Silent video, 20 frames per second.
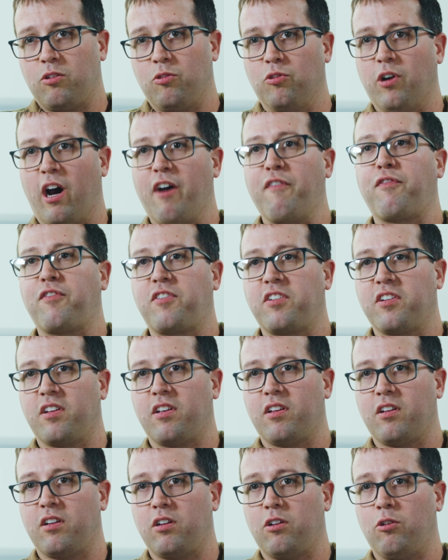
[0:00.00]
who left,
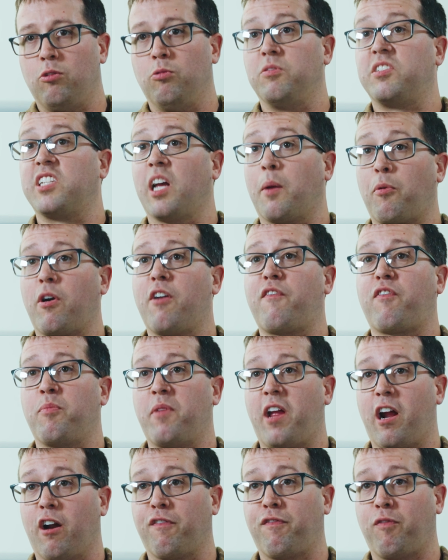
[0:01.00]
who separated
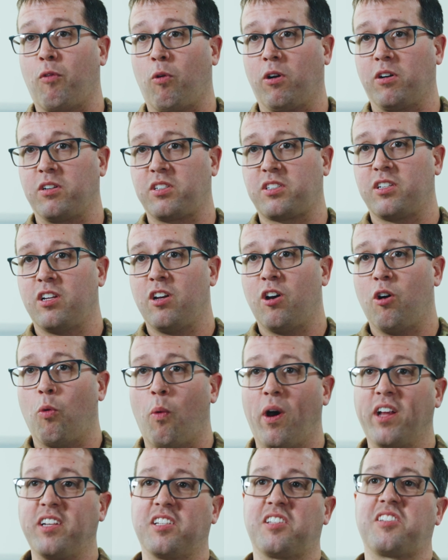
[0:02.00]
from the Air Force,
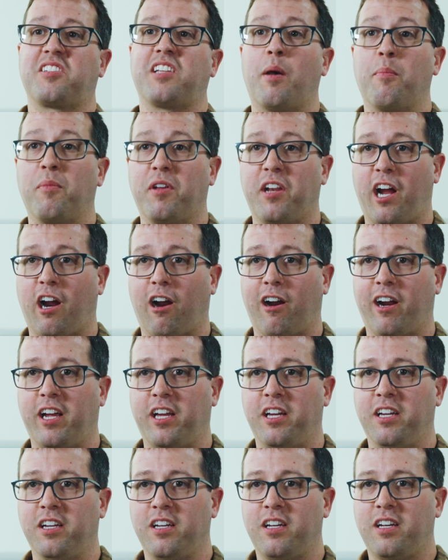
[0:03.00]
went to
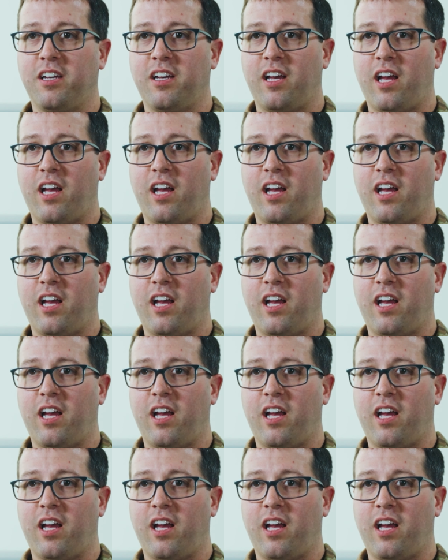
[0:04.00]
seminary,